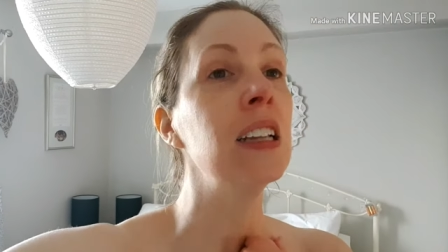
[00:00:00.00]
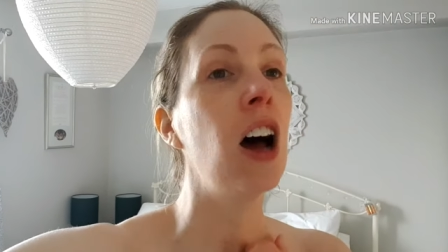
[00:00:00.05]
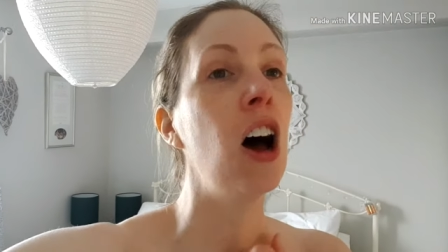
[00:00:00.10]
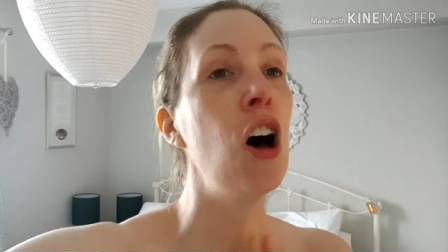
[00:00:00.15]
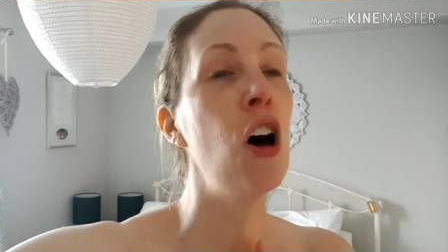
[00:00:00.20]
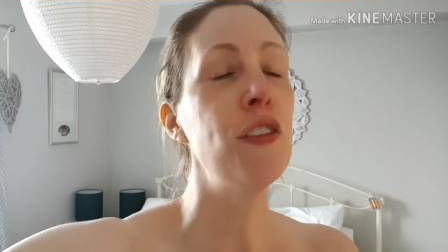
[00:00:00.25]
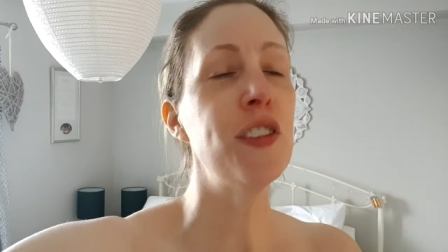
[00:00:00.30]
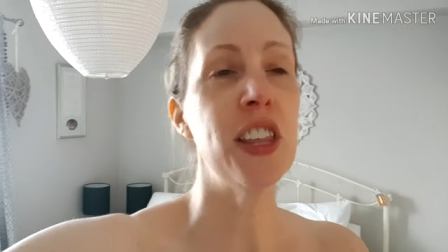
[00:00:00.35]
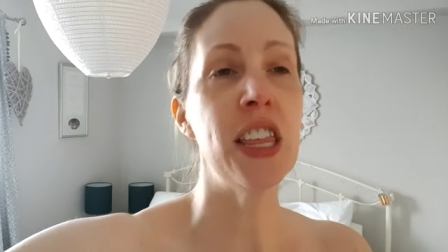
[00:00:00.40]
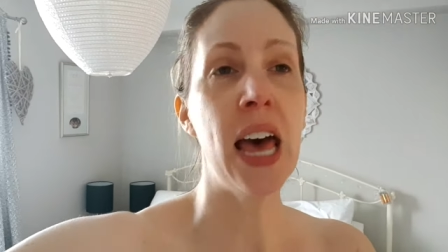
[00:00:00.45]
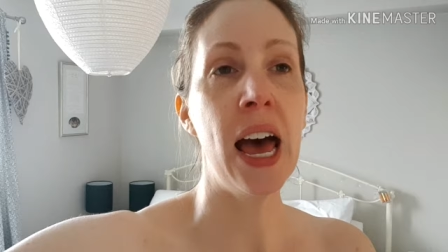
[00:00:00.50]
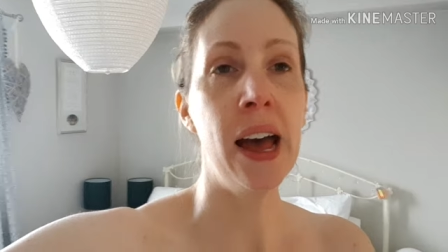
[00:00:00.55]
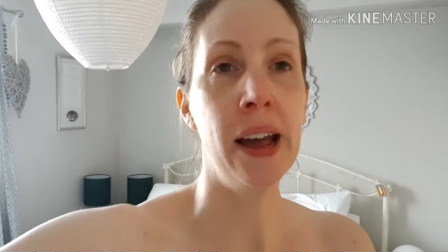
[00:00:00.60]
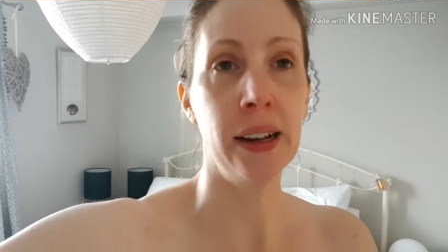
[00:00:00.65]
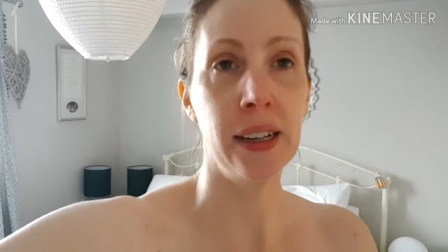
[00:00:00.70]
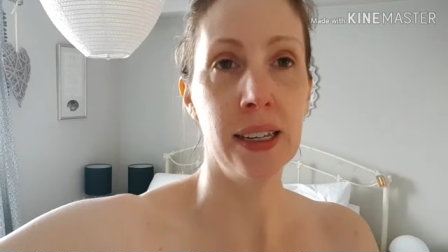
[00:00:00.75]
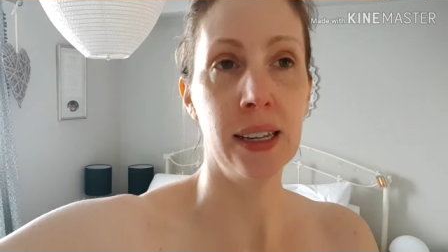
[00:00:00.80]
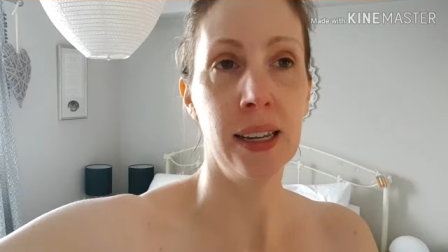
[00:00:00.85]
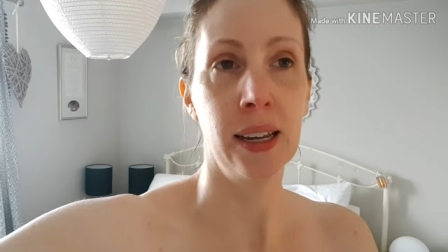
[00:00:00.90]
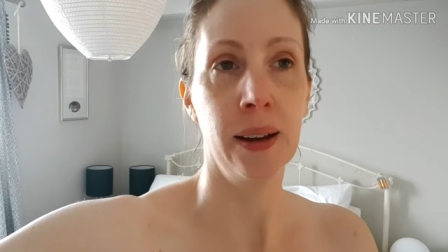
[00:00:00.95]
After
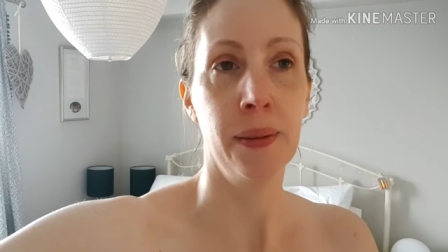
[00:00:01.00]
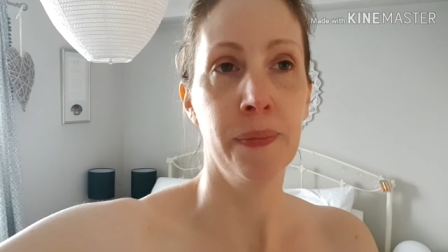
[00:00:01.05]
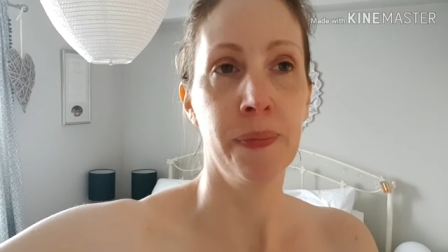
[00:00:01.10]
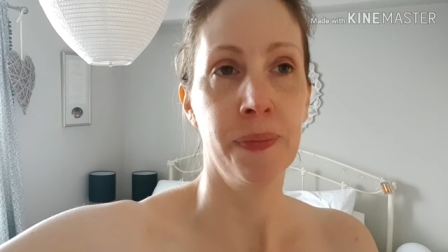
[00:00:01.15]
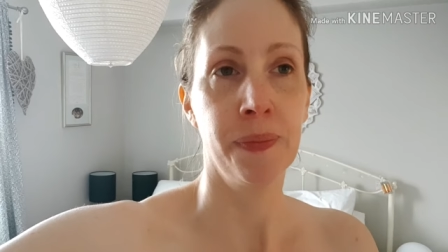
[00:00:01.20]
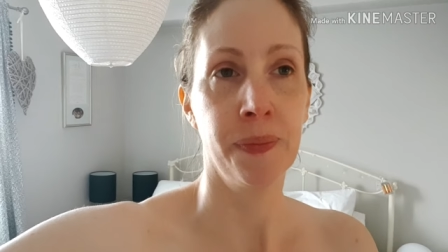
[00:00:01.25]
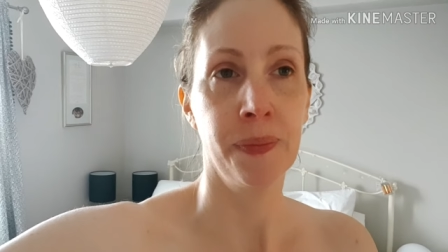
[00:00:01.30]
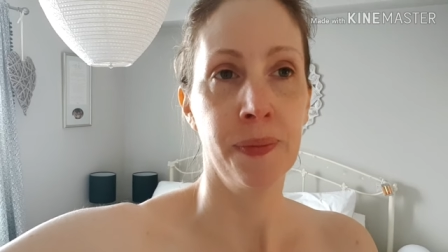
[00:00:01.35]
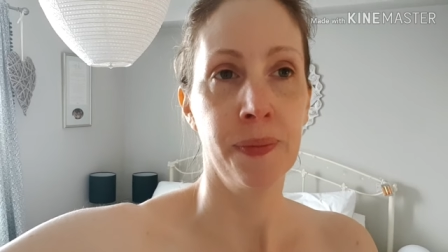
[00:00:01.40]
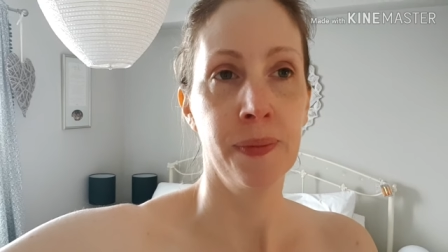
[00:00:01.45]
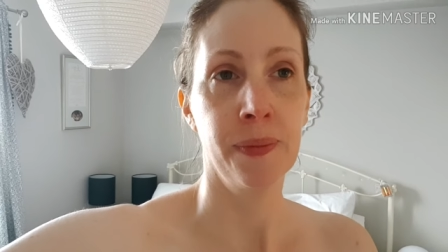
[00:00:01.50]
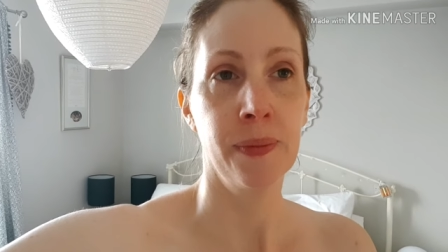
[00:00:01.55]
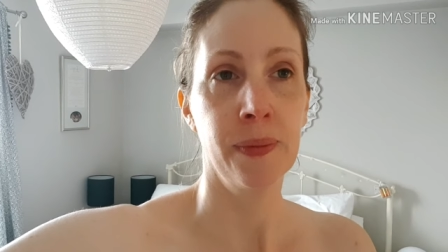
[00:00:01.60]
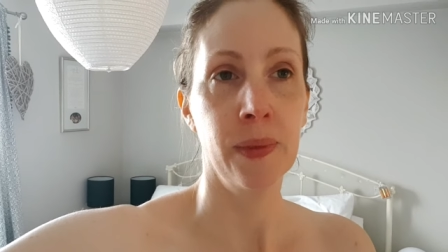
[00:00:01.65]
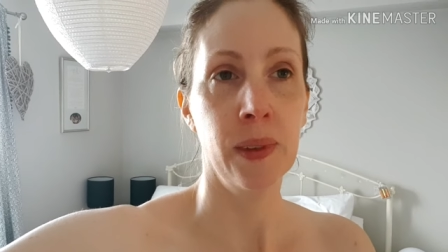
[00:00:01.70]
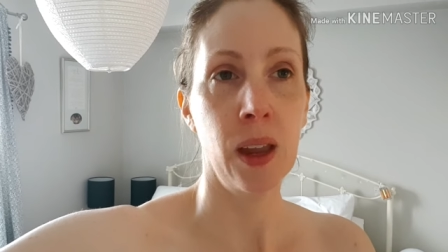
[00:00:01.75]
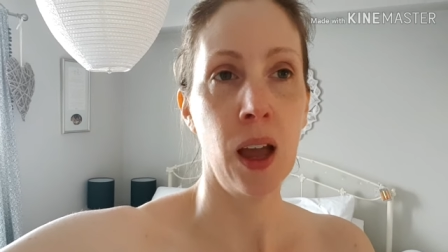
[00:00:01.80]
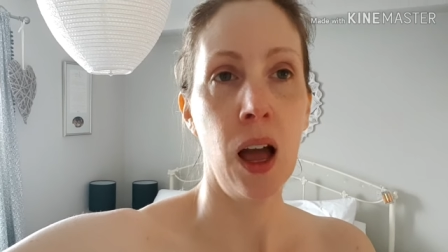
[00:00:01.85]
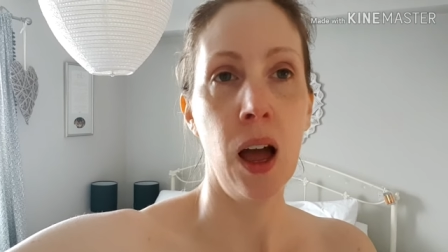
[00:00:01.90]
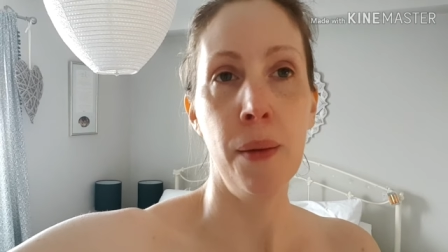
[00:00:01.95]
that,
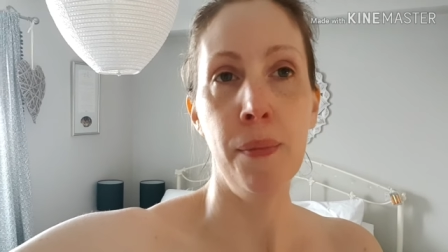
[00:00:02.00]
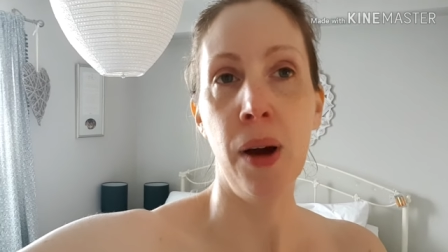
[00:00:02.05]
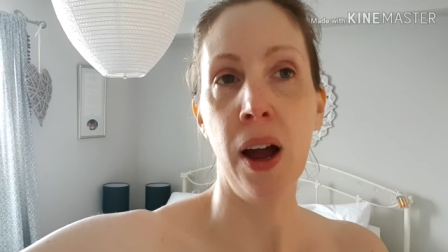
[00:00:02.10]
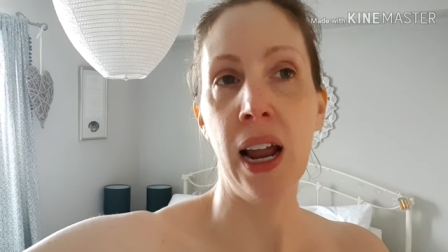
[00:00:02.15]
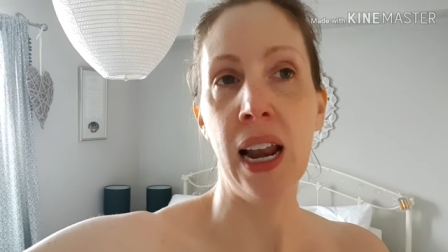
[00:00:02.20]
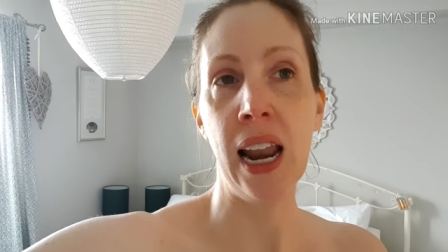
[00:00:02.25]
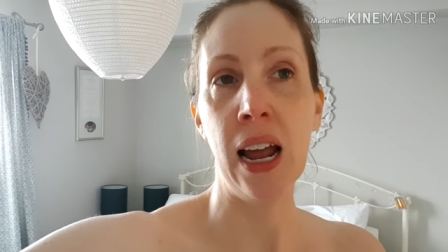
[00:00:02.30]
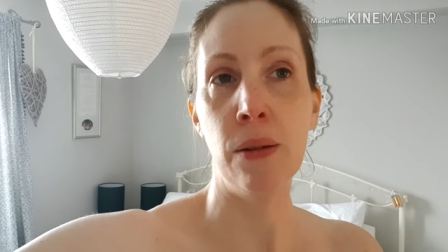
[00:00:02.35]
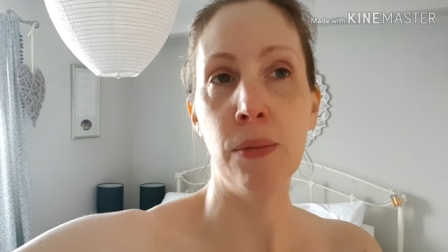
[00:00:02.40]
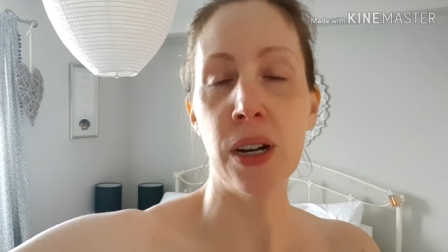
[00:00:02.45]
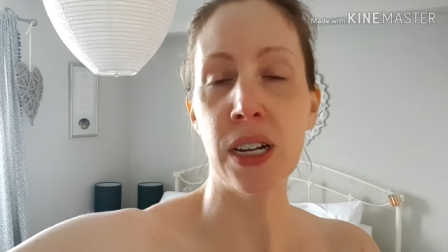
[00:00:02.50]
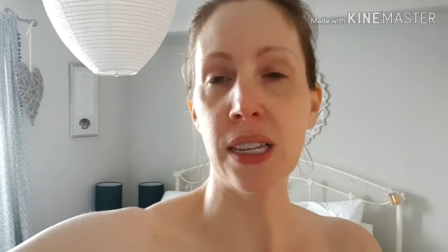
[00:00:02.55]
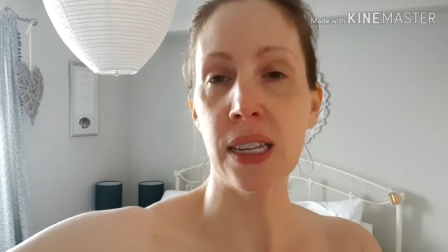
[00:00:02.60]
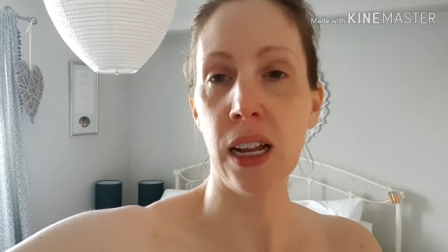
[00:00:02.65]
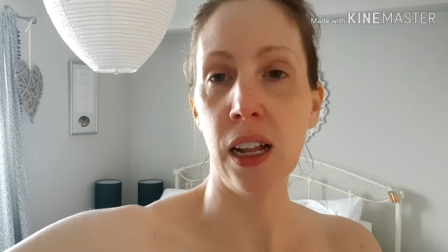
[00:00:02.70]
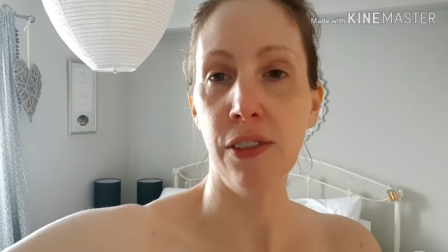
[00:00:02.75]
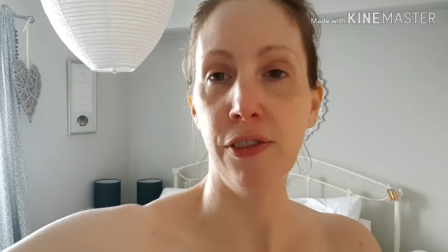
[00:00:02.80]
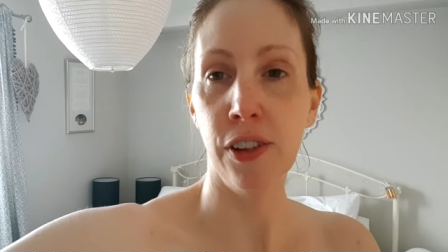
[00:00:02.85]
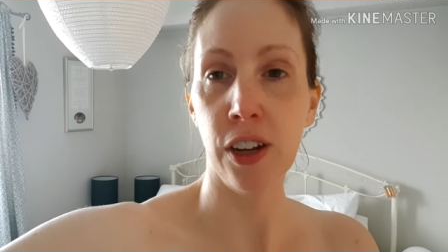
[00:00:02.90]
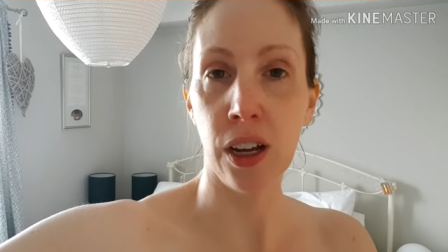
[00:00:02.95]
I might allow
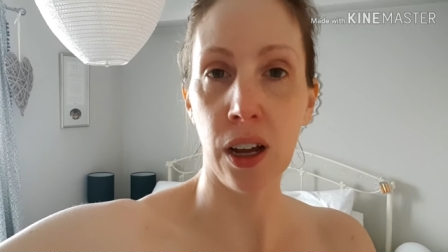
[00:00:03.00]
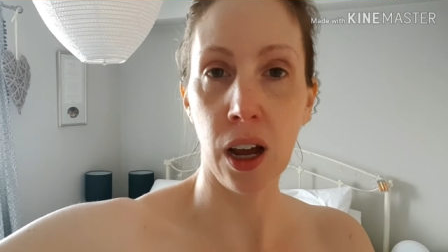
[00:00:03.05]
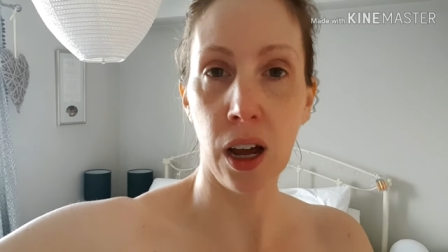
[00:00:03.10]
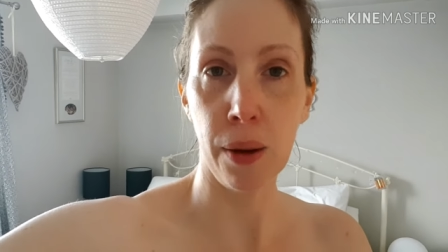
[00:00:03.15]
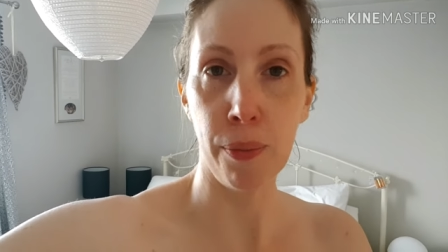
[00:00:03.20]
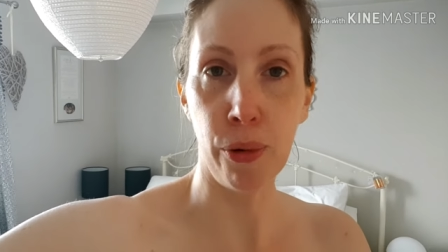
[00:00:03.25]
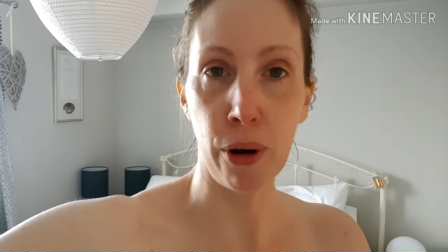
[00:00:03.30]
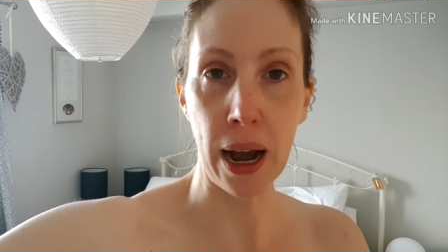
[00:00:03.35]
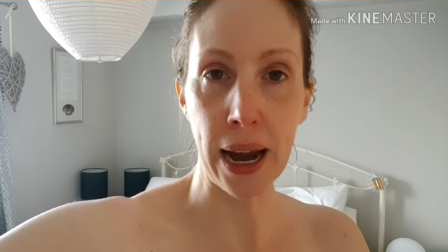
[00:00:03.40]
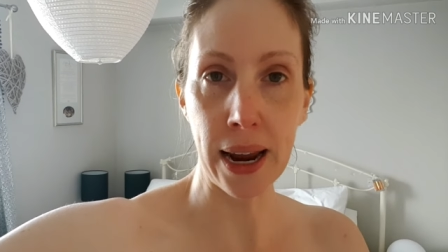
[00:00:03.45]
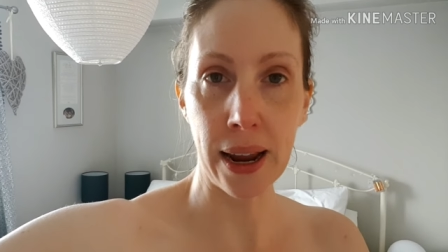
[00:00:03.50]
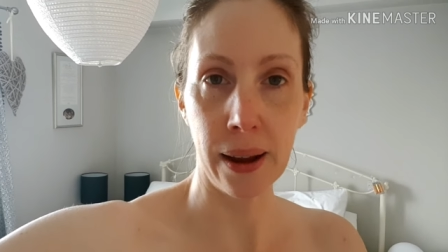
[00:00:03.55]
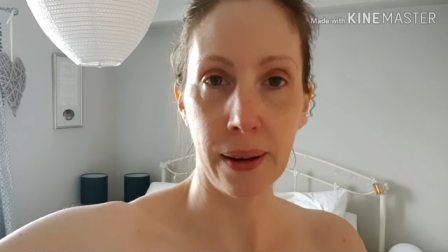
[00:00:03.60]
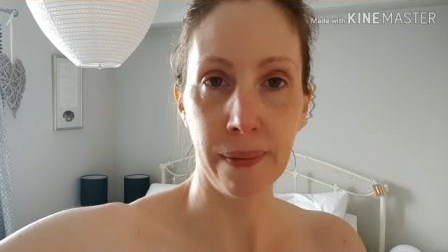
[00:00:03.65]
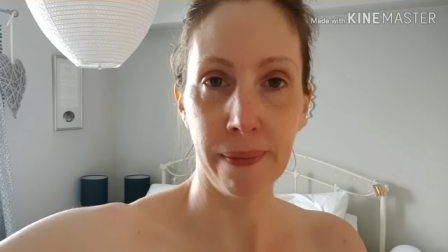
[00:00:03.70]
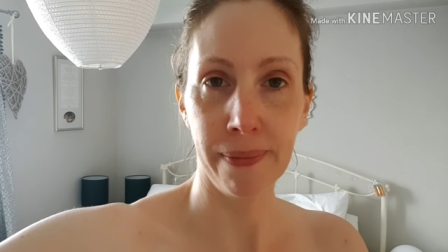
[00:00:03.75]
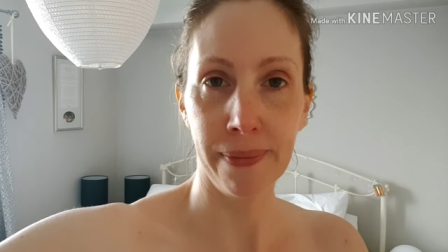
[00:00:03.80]
myself a, a break.